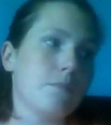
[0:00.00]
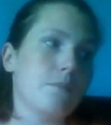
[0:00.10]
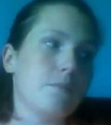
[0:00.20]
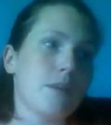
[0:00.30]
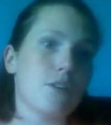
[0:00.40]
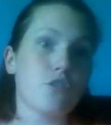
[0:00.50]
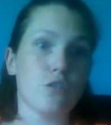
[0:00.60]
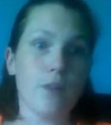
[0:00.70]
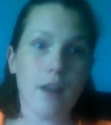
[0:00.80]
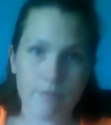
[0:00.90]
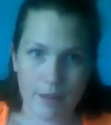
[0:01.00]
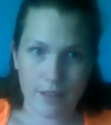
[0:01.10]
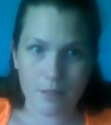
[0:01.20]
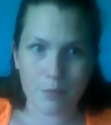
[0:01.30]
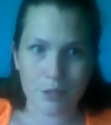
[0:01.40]
Make sure you have read
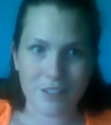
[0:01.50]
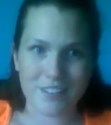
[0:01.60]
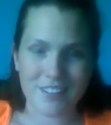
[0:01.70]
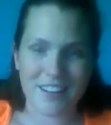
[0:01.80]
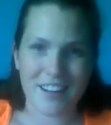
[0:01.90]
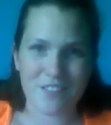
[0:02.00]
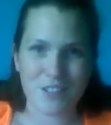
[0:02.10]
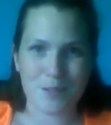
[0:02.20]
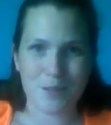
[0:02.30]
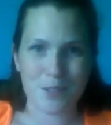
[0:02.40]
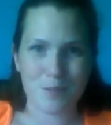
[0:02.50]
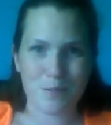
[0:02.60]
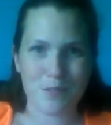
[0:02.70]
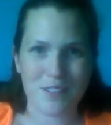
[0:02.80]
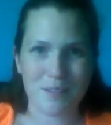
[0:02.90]
the book and haven't just watched the
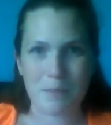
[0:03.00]
movie,